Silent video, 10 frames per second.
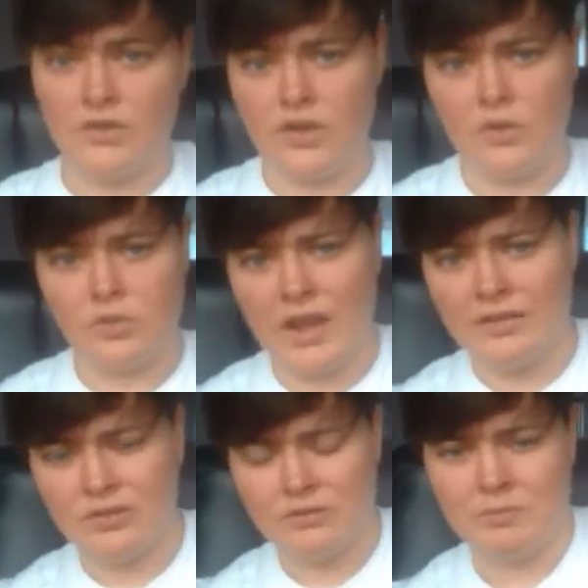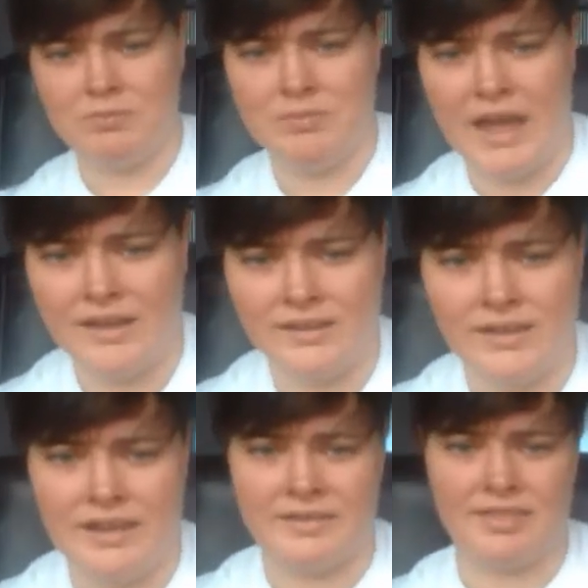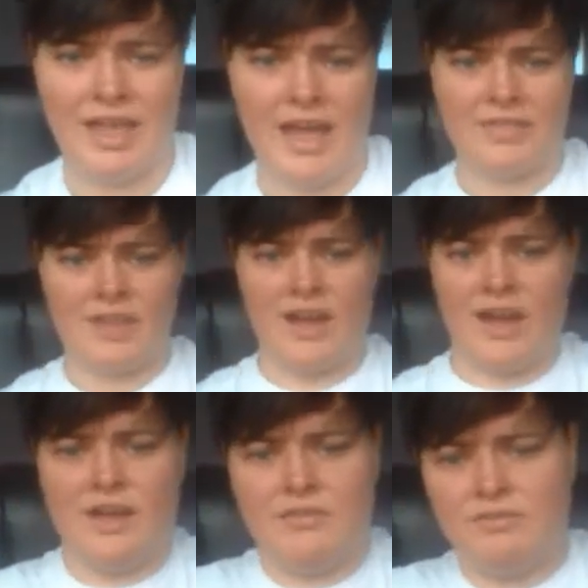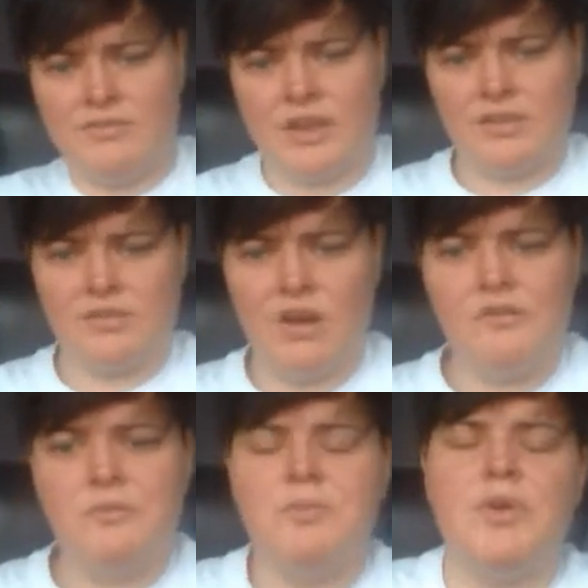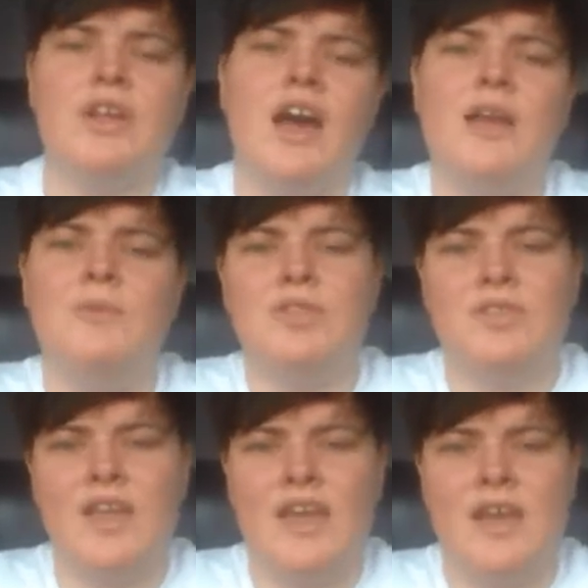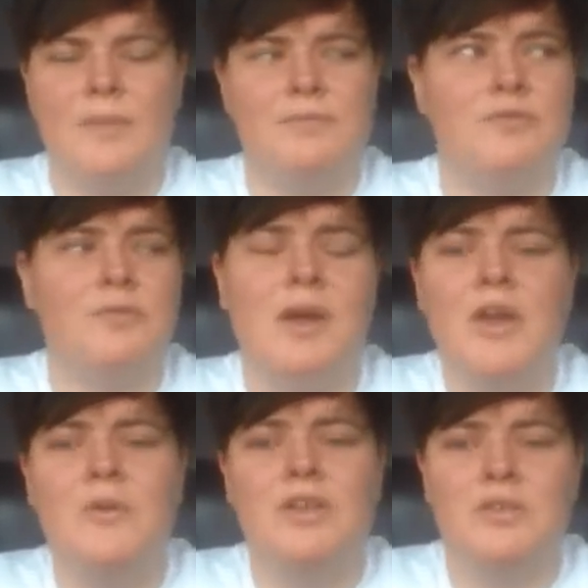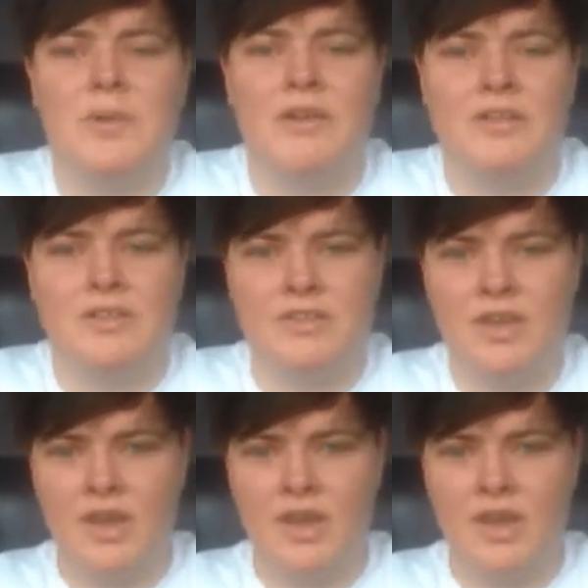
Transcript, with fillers: So that's from that list there that I've ticked off, but I would say from my own experience